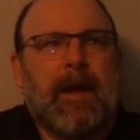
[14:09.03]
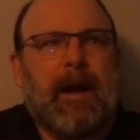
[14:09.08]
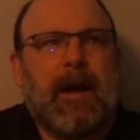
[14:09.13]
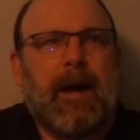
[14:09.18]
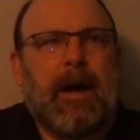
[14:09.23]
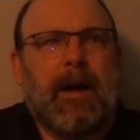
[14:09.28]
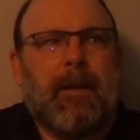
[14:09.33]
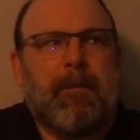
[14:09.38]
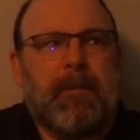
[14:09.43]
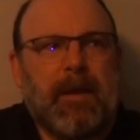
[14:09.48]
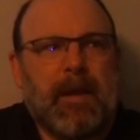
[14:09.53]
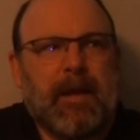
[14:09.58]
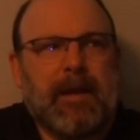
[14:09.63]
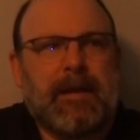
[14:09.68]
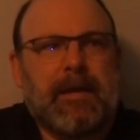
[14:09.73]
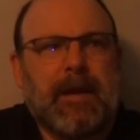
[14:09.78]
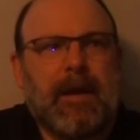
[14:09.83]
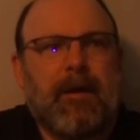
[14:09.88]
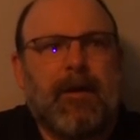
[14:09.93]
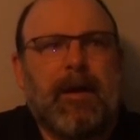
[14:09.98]
uh,
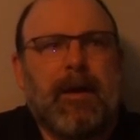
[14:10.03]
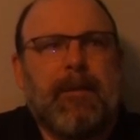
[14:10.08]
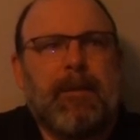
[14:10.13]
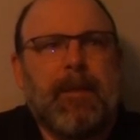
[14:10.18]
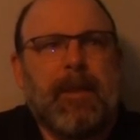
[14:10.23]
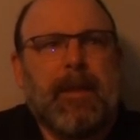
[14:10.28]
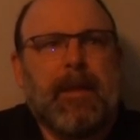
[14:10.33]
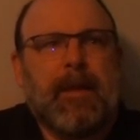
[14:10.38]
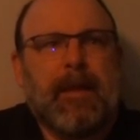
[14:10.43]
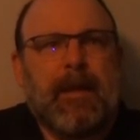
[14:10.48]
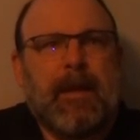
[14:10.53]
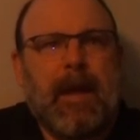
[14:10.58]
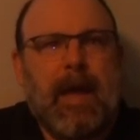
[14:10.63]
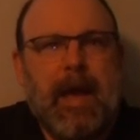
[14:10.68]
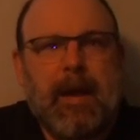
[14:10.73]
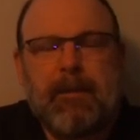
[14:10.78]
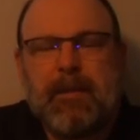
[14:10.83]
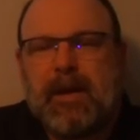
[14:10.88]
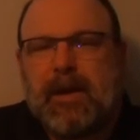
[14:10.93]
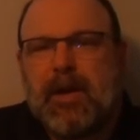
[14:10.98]
military,
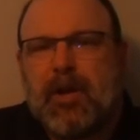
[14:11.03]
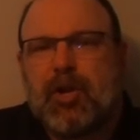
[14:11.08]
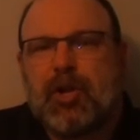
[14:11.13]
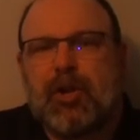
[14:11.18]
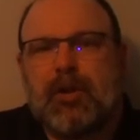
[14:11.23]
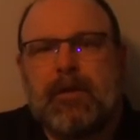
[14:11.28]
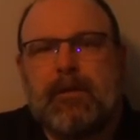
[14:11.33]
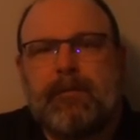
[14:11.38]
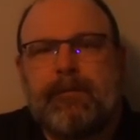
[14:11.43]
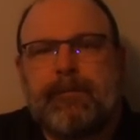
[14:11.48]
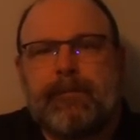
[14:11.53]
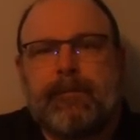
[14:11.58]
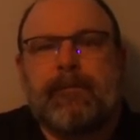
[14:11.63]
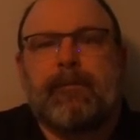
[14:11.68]
ammunition,